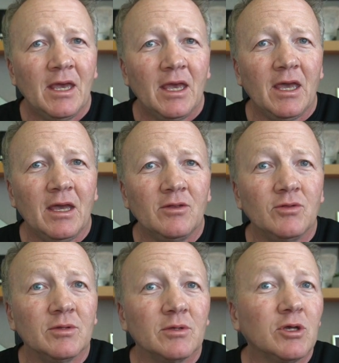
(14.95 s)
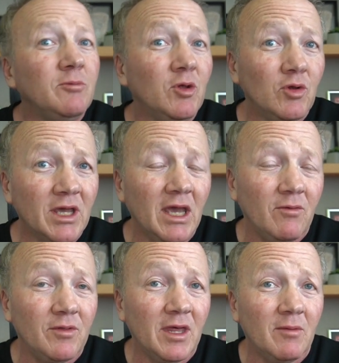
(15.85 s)
and communicate
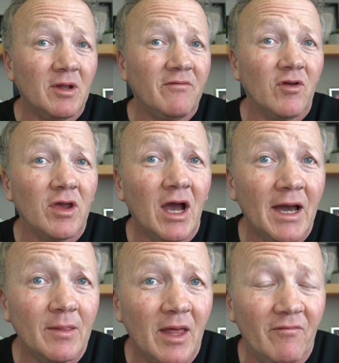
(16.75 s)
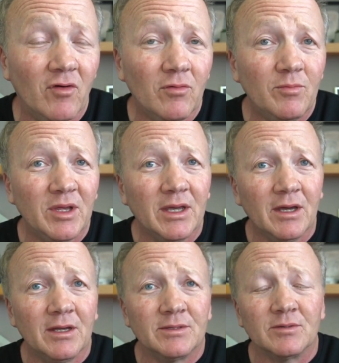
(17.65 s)
with them at a very high level
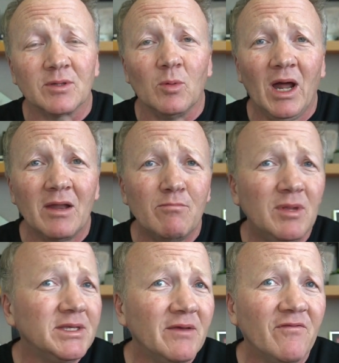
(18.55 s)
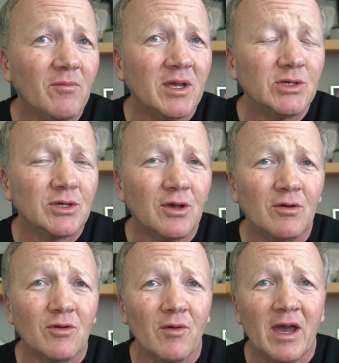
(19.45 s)
because there's a lot of misinformation
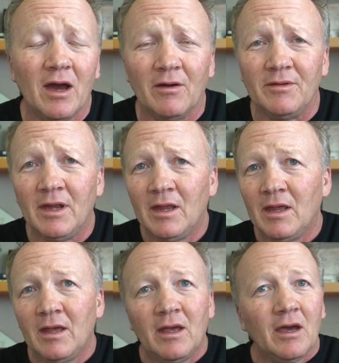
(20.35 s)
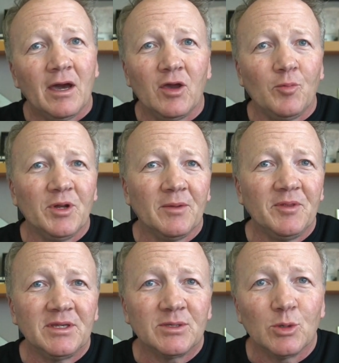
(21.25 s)
going around. I open up
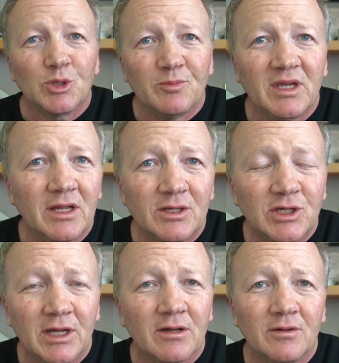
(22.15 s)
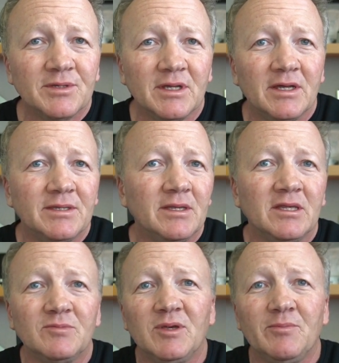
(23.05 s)
these social media channels and I see
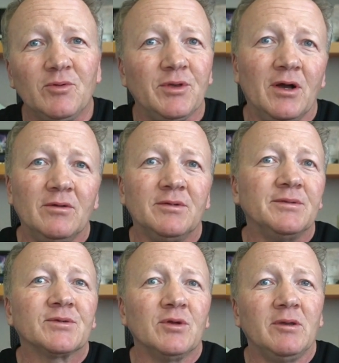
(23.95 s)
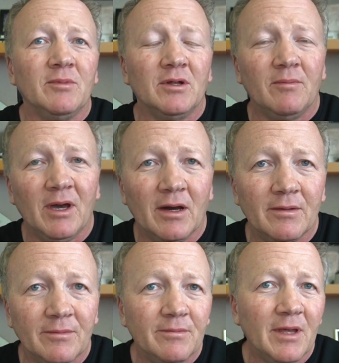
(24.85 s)
these people yelling and screaming
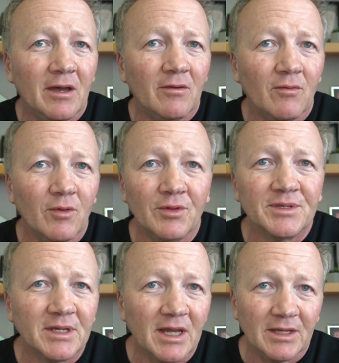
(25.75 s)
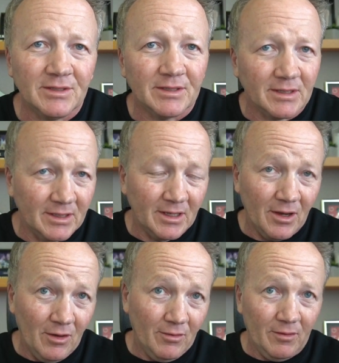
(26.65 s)
about how real estate agents need to
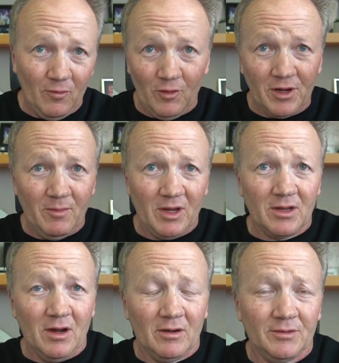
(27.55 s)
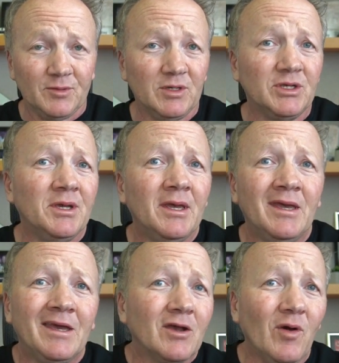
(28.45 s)
go and work at McDonald's, which
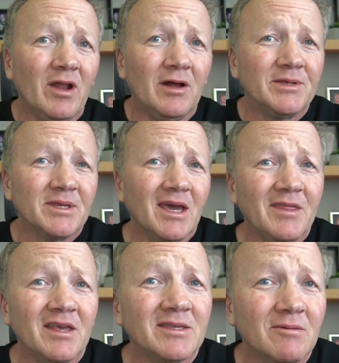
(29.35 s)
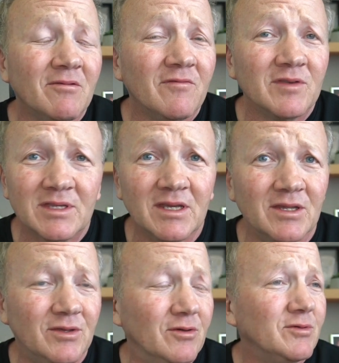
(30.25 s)
quite honestly, I think some of us
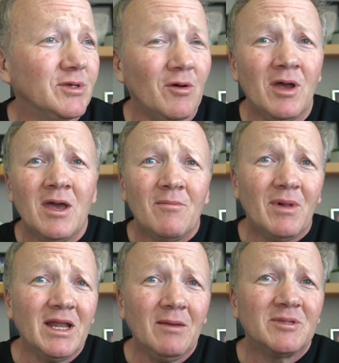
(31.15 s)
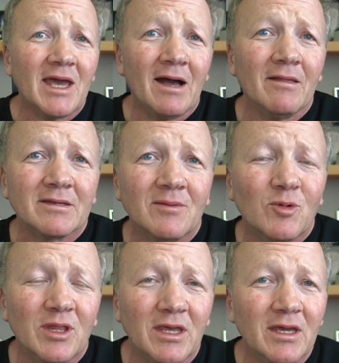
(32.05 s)
need to. So my name's Alex. I'm
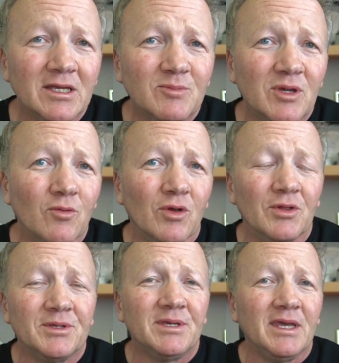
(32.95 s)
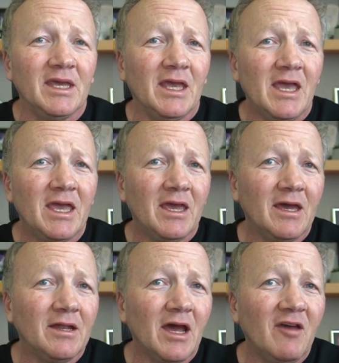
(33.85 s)
with eXp Realty,
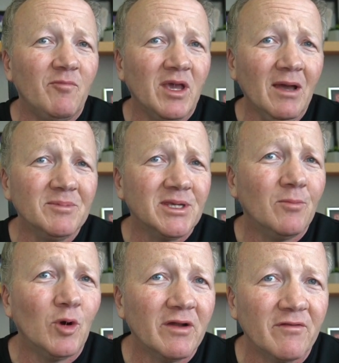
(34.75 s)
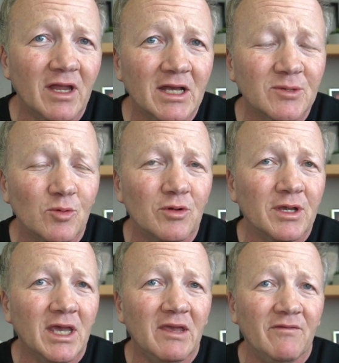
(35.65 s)
and I've become somewhat of an expert
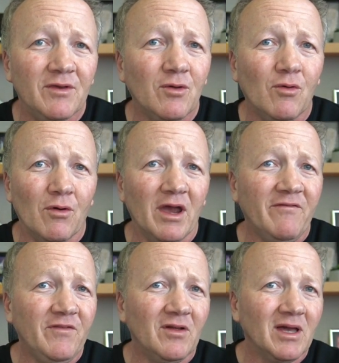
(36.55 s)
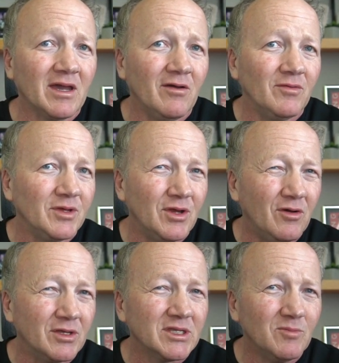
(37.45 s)
at KvCORE. I feel like I only
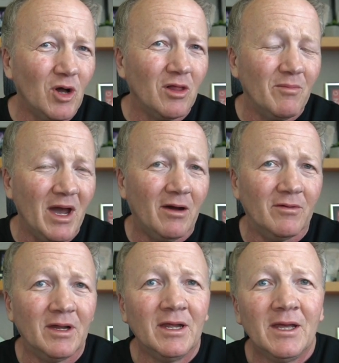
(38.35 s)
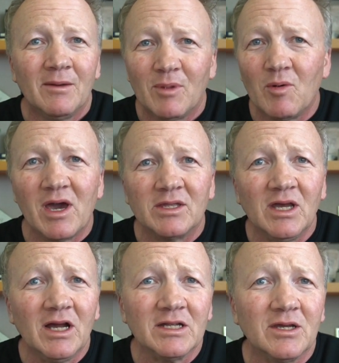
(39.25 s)
know a small amount, but when I
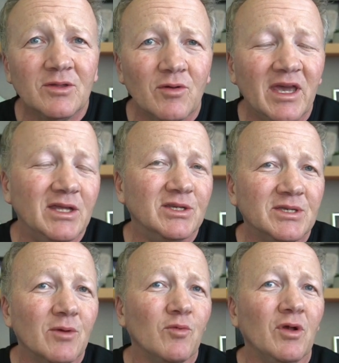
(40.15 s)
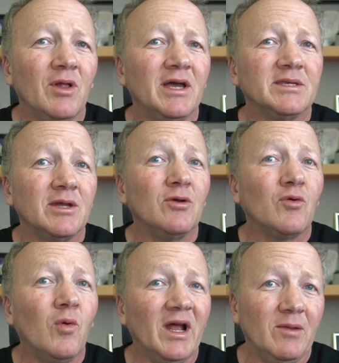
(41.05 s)
talk to other agents, I realize I know
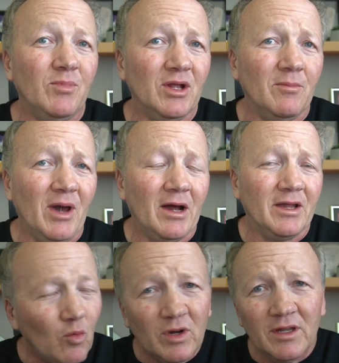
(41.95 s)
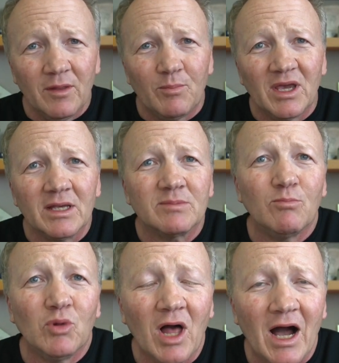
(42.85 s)
quite a bit about it. One of the biggest
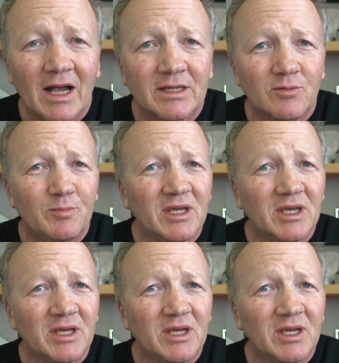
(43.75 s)
blocks